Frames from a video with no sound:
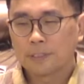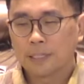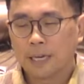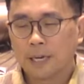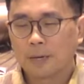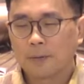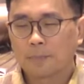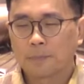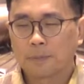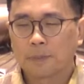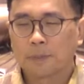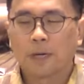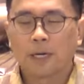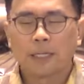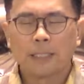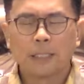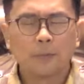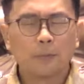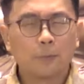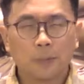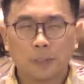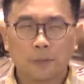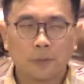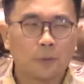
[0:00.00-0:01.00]
so I
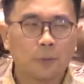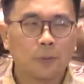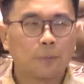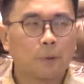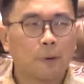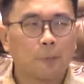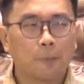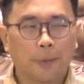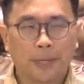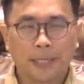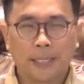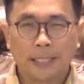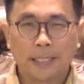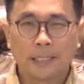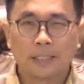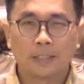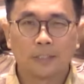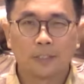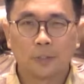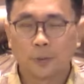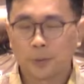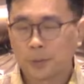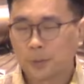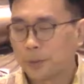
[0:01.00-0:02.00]
think we do it more practical,
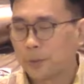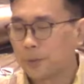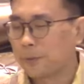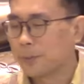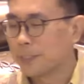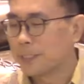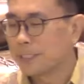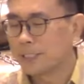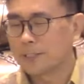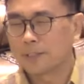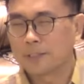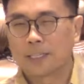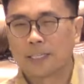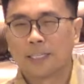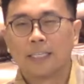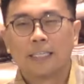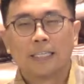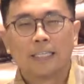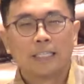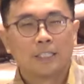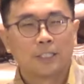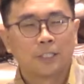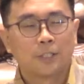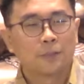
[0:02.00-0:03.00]
no theories. Okay.
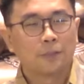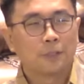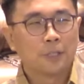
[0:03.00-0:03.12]
So